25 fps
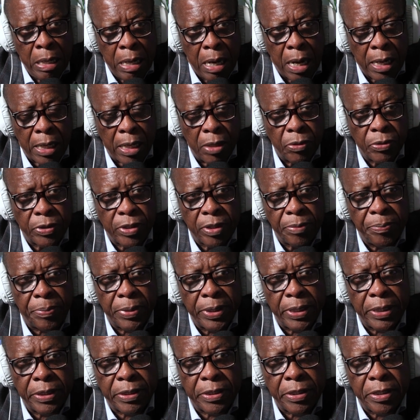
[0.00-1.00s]

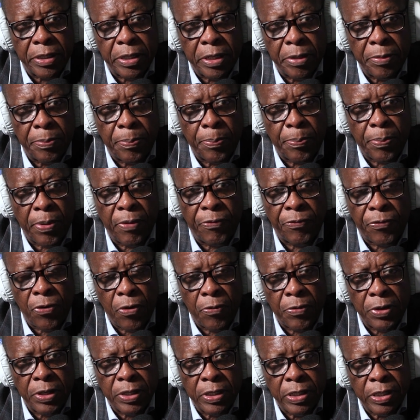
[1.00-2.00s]
accountability,
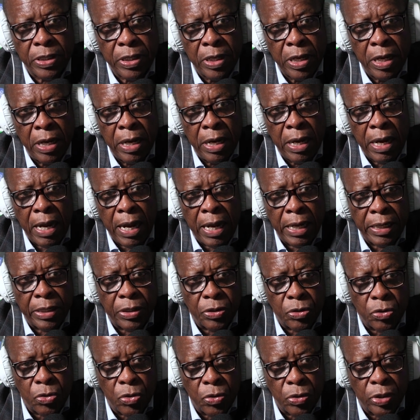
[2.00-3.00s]
performance,
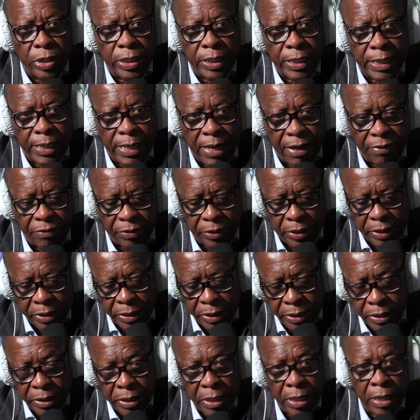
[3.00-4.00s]
and good
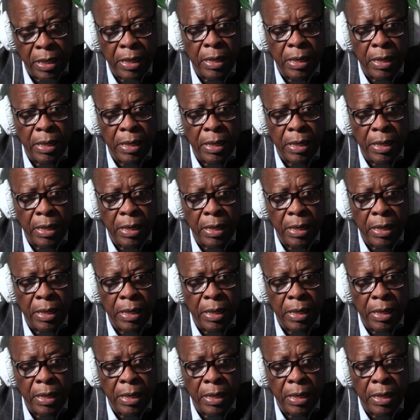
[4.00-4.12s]
governance.